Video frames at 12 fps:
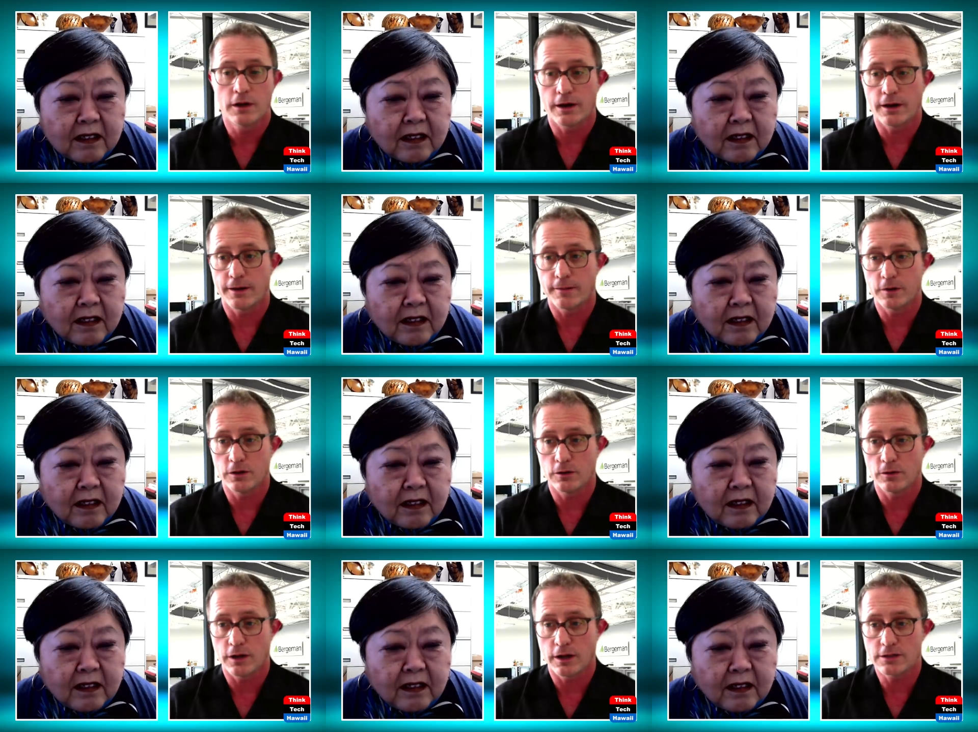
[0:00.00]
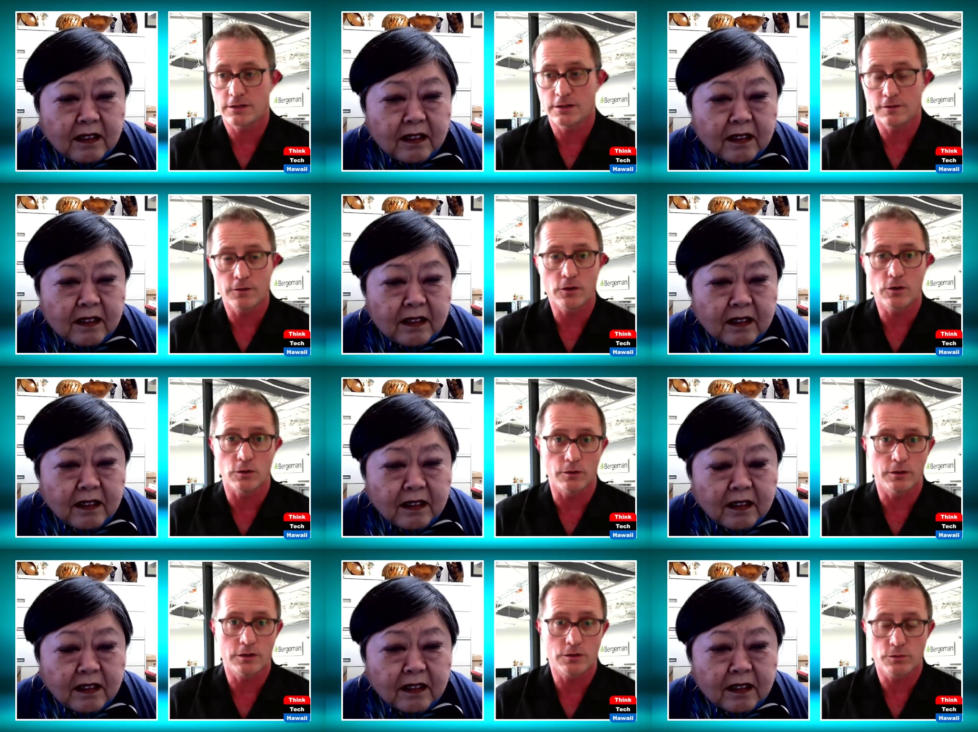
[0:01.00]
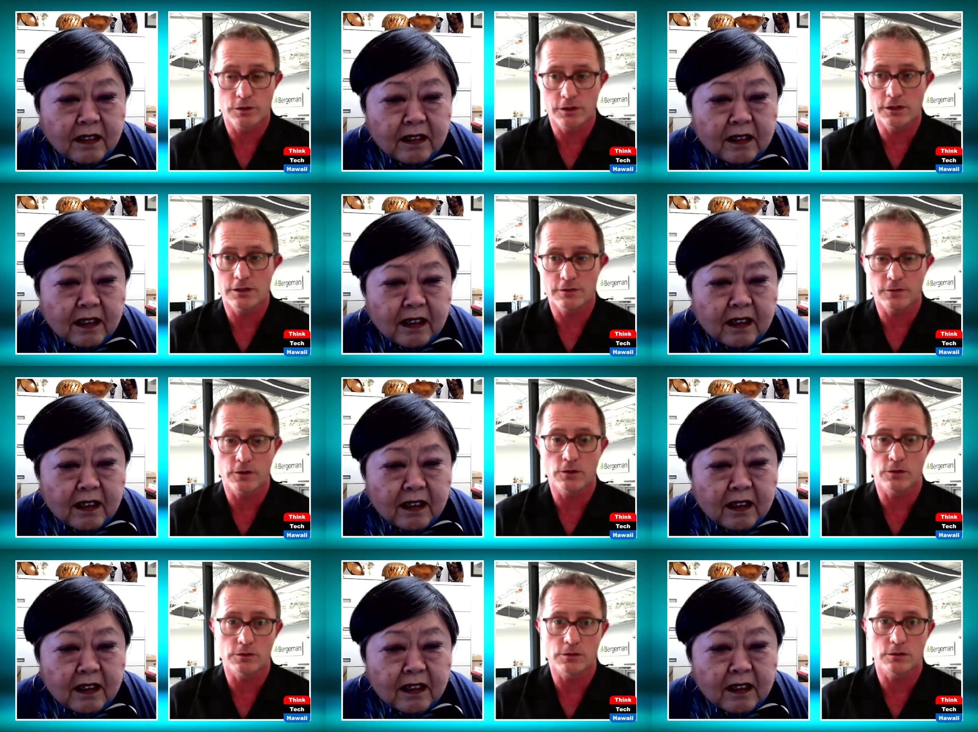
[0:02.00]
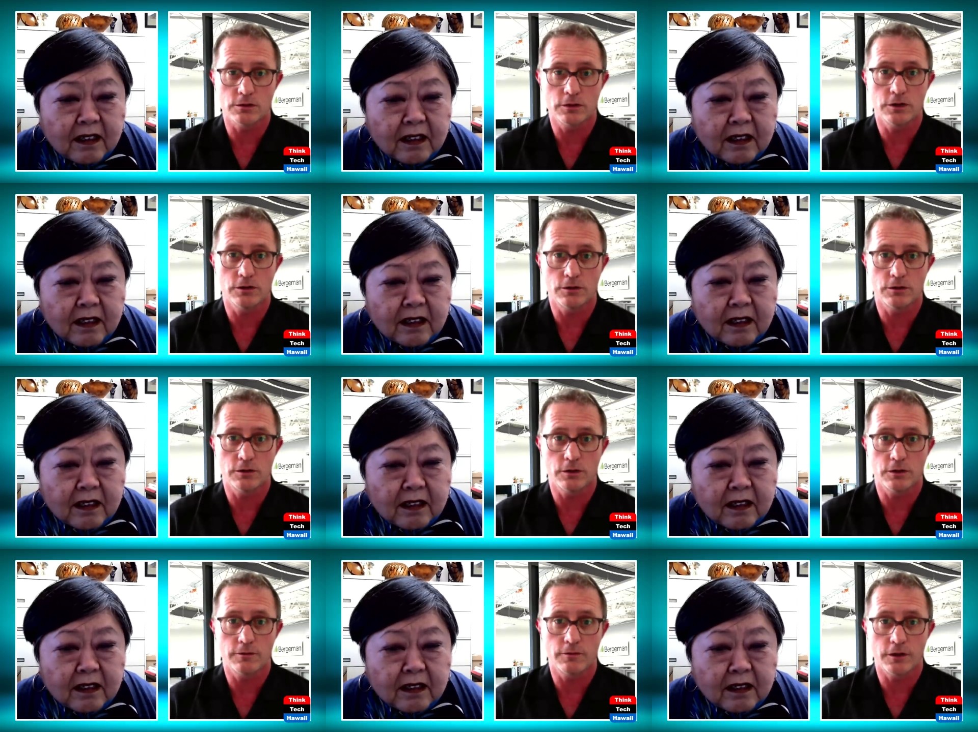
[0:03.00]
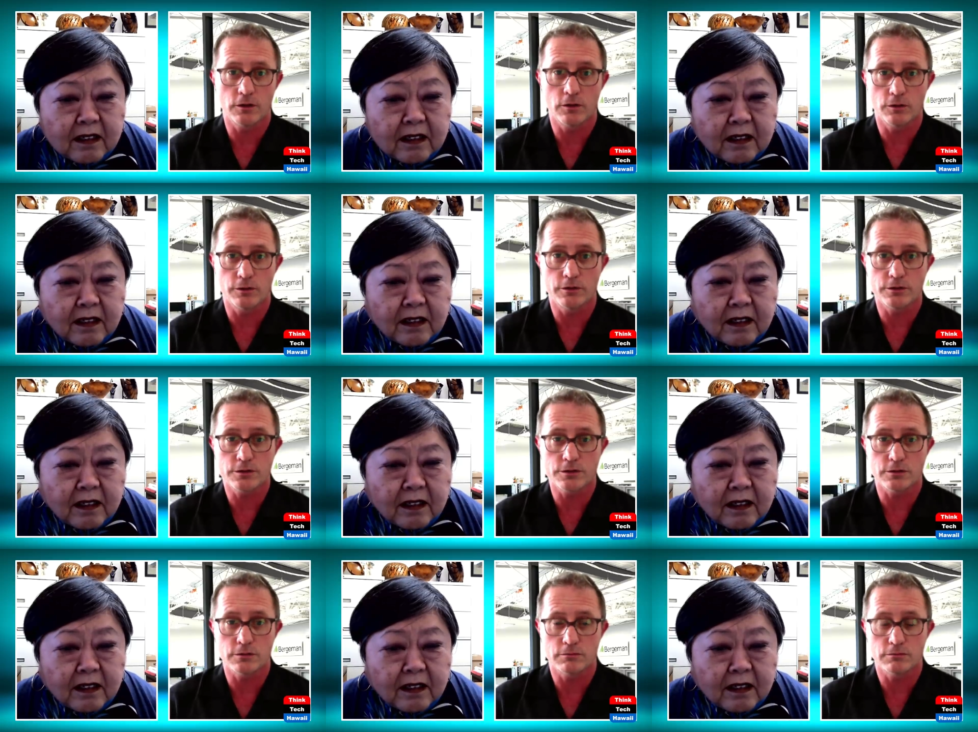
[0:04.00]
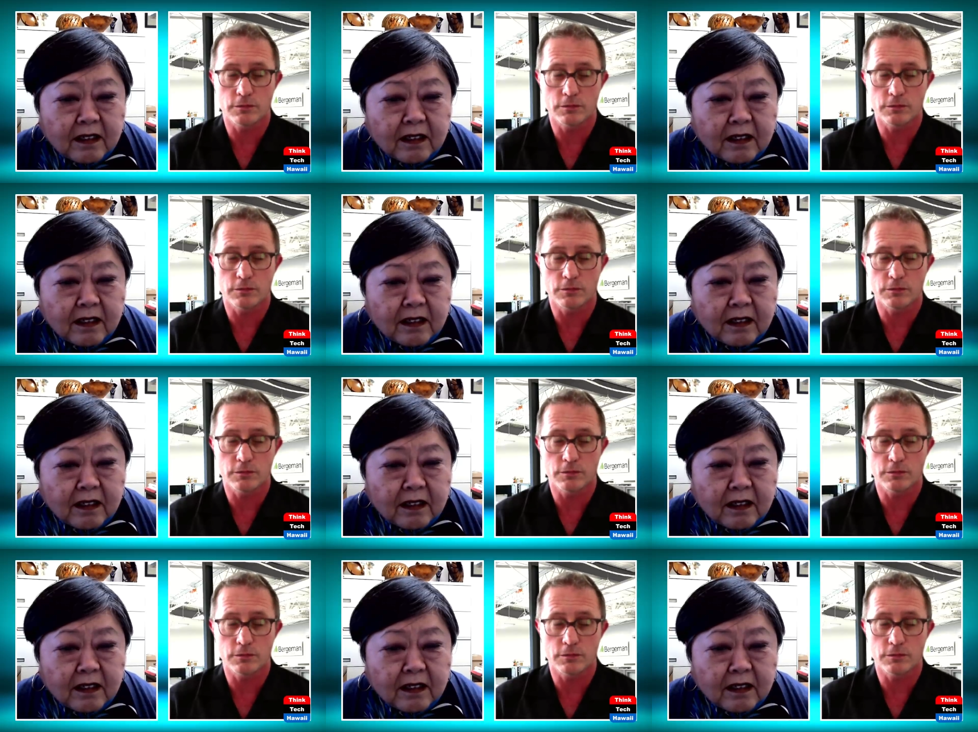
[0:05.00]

Speaker 1: Um, you know, it's difficult. It's really difficult to look your your fellow owners and,